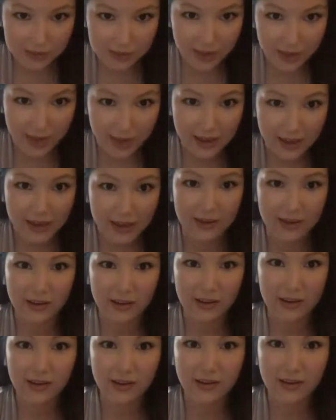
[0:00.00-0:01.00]

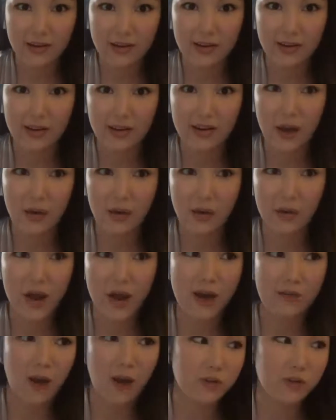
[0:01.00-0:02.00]
And I would
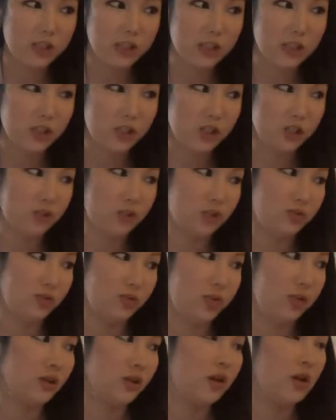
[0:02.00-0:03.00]
have conversations
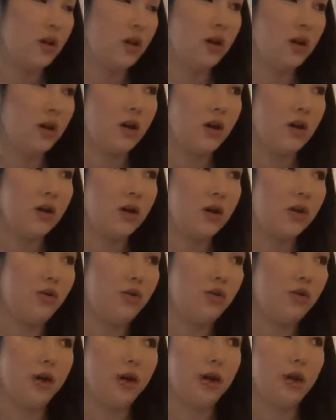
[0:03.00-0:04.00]
with, you know,
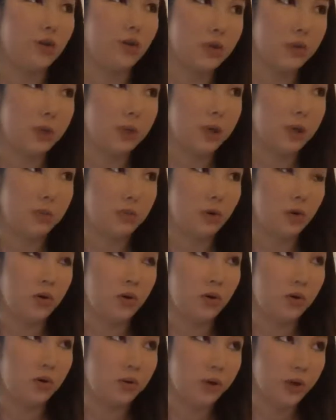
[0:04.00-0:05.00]
like older people,
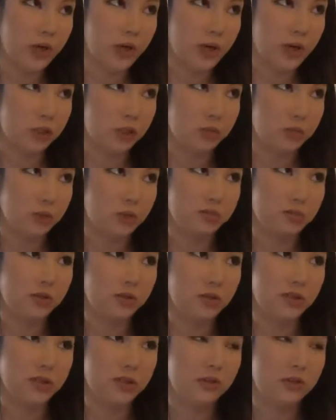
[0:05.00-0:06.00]
older Asian people,
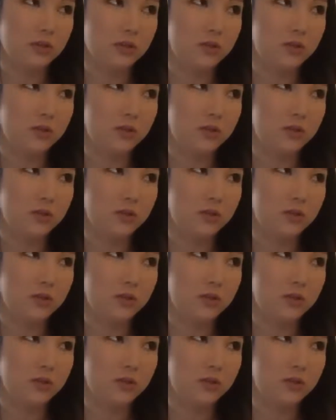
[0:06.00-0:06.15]
and